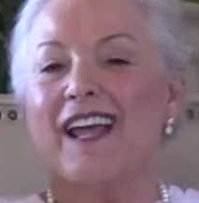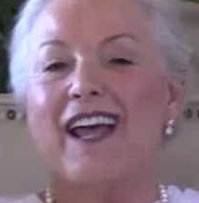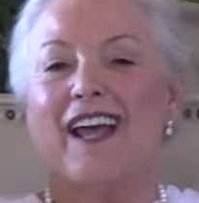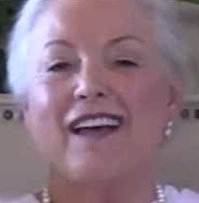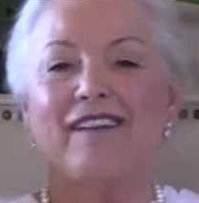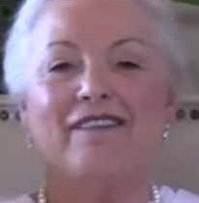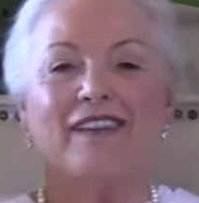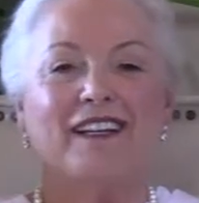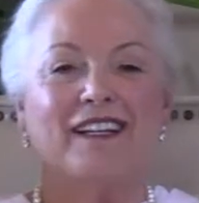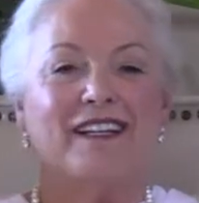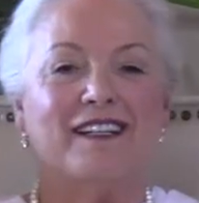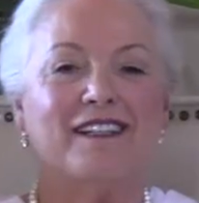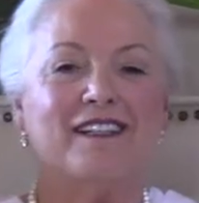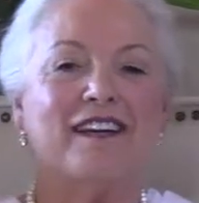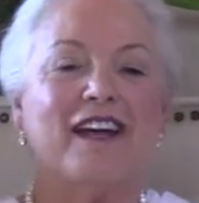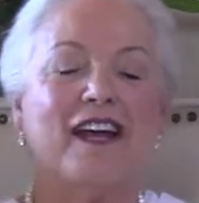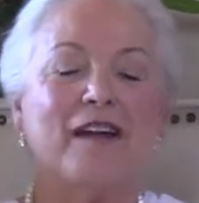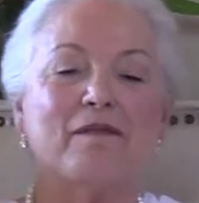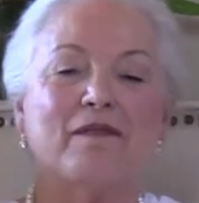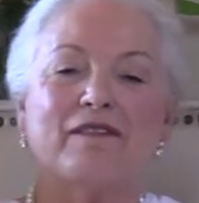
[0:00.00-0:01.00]
have a
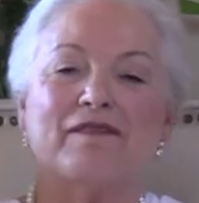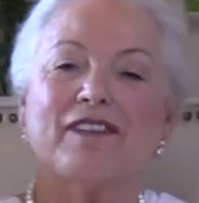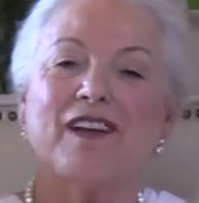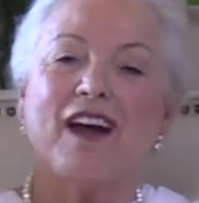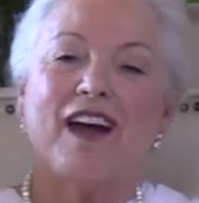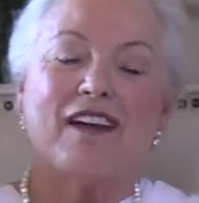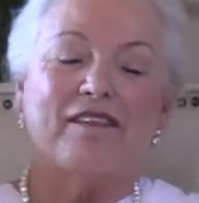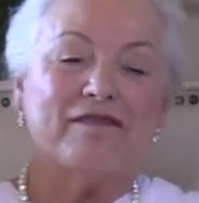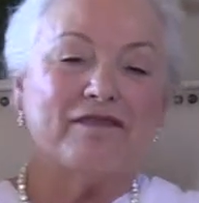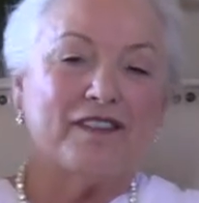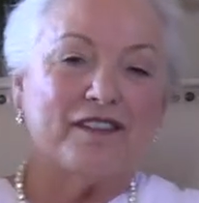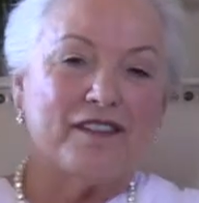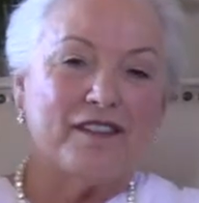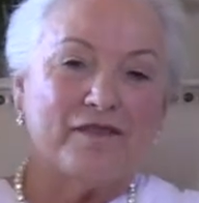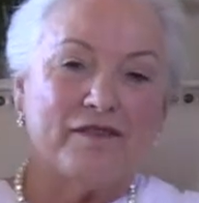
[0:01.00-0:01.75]
time of conflict,